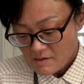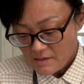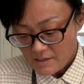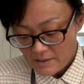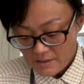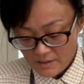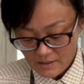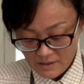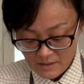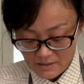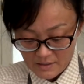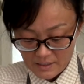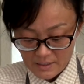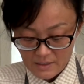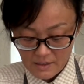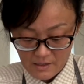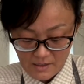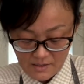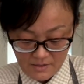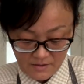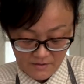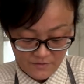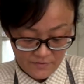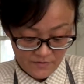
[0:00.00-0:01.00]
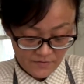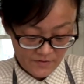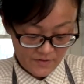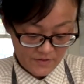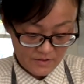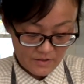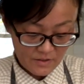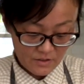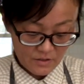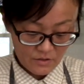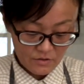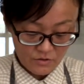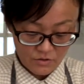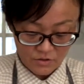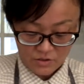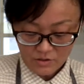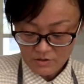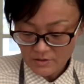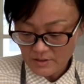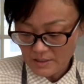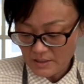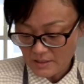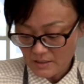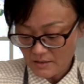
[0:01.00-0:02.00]
And I kind of
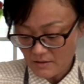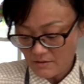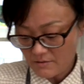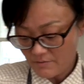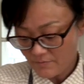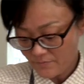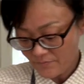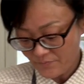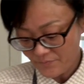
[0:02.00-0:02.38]
usually